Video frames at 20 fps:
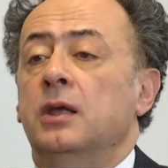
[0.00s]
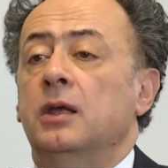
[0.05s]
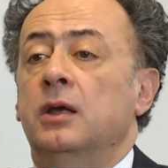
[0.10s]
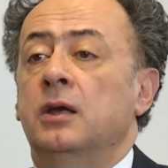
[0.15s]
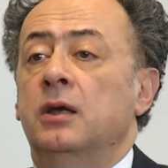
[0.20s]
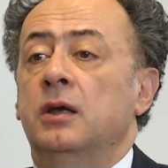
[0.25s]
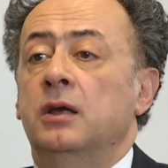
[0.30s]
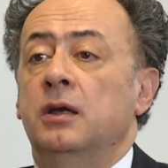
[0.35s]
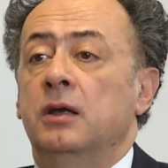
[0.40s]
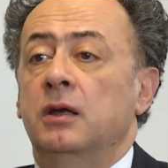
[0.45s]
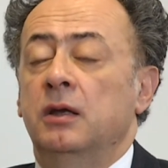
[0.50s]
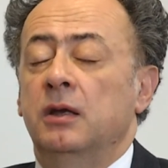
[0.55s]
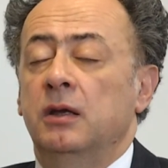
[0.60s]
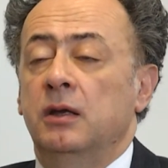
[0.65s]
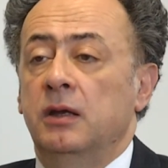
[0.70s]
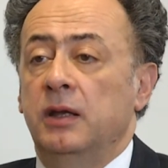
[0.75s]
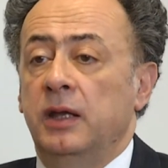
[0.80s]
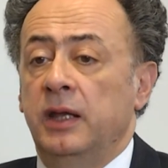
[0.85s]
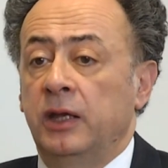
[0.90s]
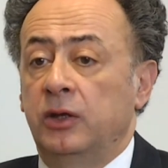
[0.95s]

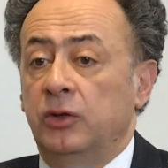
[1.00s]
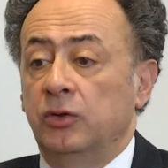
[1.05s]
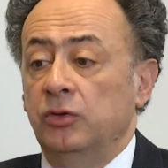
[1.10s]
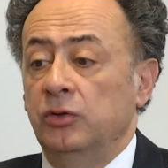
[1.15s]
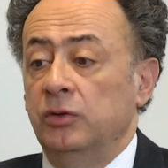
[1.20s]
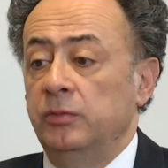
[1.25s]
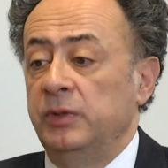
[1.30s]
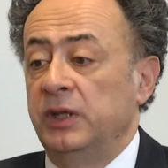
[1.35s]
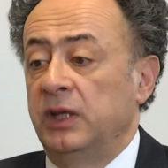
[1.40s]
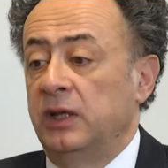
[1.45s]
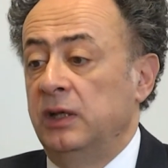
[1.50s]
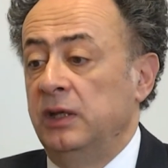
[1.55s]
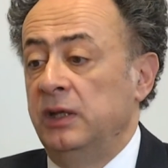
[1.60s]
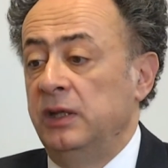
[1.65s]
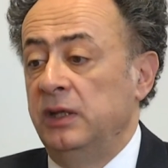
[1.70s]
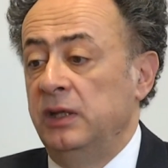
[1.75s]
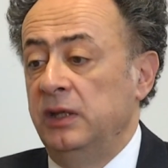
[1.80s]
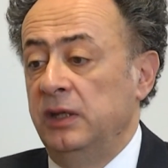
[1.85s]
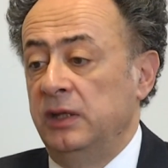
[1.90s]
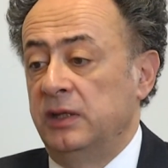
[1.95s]

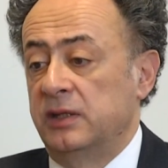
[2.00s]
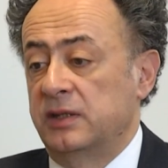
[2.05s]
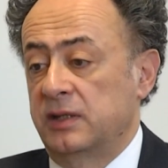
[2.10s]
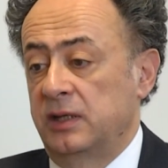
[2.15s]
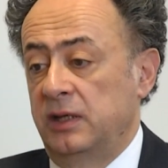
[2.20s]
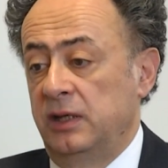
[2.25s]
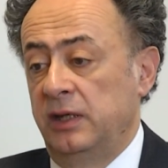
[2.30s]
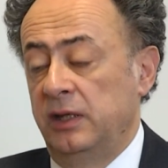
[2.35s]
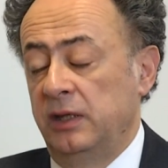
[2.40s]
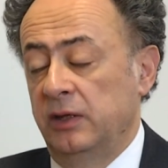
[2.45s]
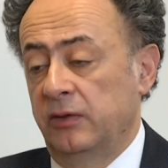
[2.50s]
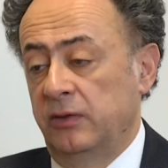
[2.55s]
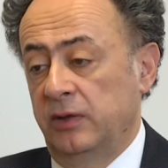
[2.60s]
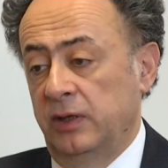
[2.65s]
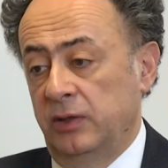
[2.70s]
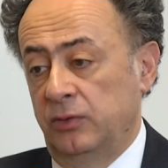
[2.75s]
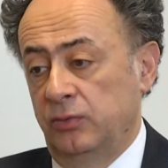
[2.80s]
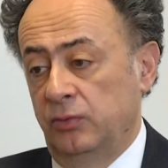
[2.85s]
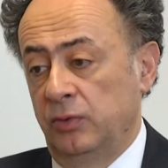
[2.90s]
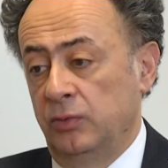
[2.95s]
Economically, it's clear
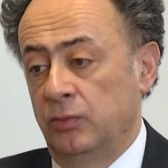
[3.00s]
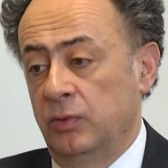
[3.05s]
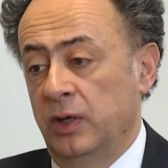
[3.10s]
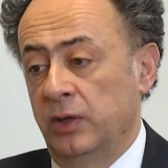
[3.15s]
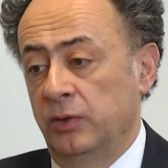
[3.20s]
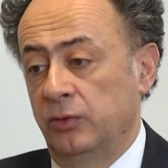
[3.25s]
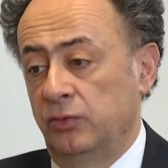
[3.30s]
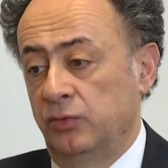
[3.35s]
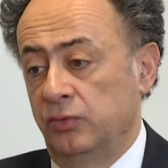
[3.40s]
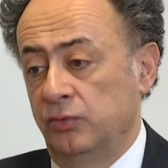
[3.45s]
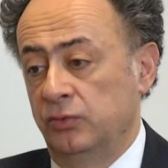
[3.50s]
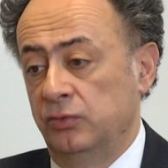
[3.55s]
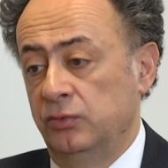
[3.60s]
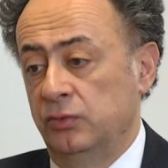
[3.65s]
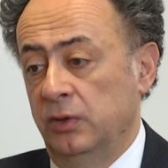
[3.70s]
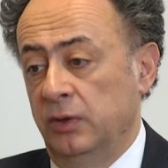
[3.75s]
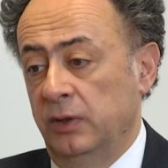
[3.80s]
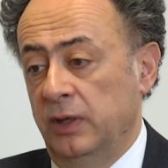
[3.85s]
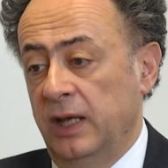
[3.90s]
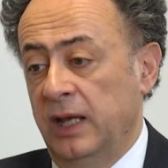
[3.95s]
that we want
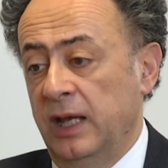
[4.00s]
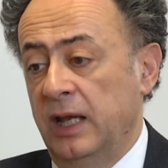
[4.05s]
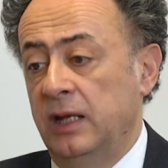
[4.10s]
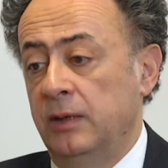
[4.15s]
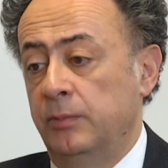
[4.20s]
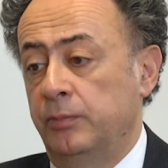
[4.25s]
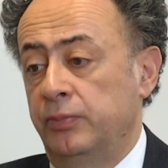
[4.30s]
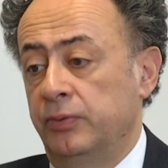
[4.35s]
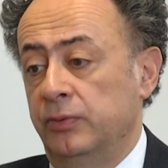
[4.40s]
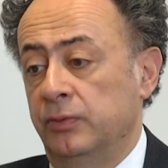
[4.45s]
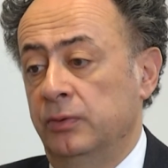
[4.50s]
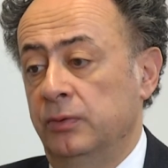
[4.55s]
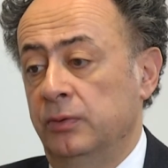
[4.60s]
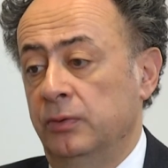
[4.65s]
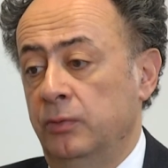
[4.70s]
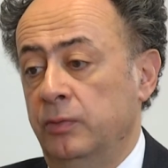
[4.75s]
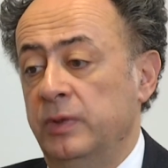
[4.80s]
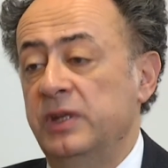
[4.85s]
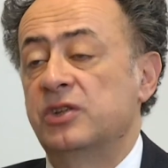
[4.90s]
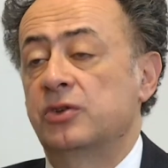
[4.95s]
to help
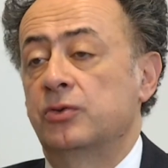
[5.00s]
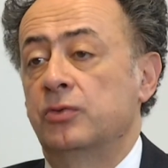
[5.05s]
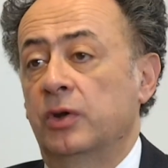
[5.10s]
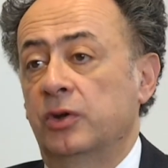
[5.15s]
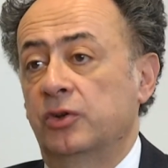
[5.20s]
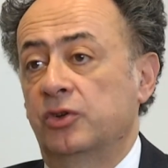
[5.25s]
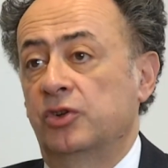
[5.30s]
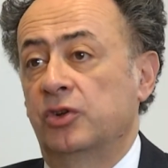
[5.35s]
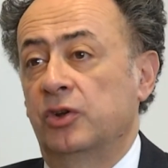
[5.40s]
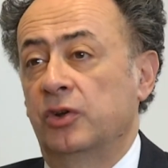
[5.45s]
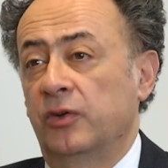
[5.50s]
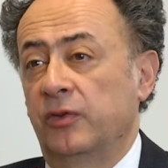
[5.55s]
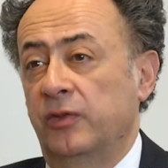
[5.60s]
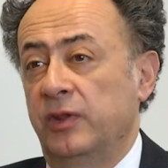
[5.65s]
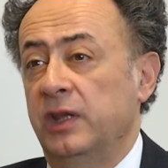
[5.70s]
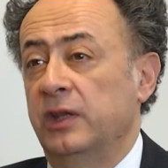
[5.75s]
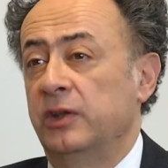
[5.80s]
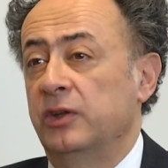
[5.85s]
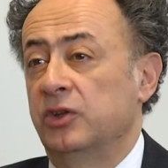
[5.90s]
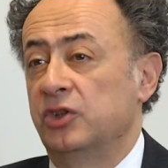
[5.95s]
restructure
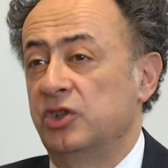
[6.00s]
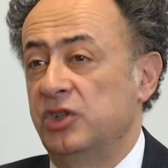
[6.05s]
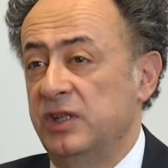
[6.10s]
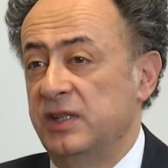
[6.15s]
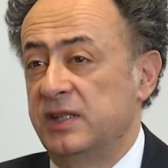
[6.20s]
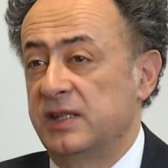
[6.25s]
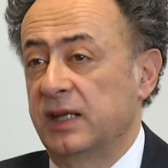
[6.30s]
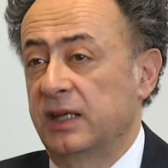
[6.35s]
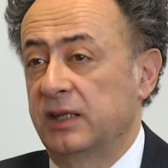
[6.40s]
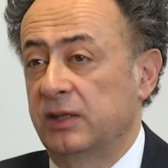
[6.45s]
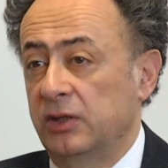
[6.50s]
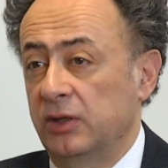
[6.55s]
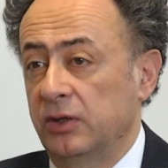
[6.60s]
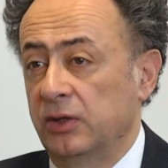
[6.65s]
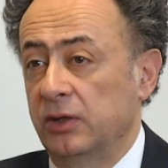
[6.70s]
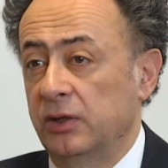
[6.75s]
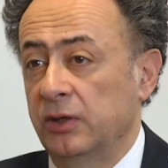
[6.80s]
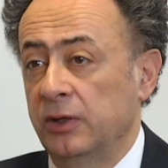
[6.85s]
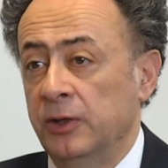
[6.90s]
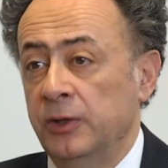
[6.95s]
the energy
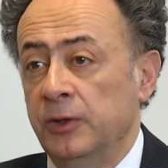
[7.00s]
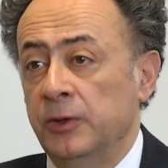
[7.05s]
sector.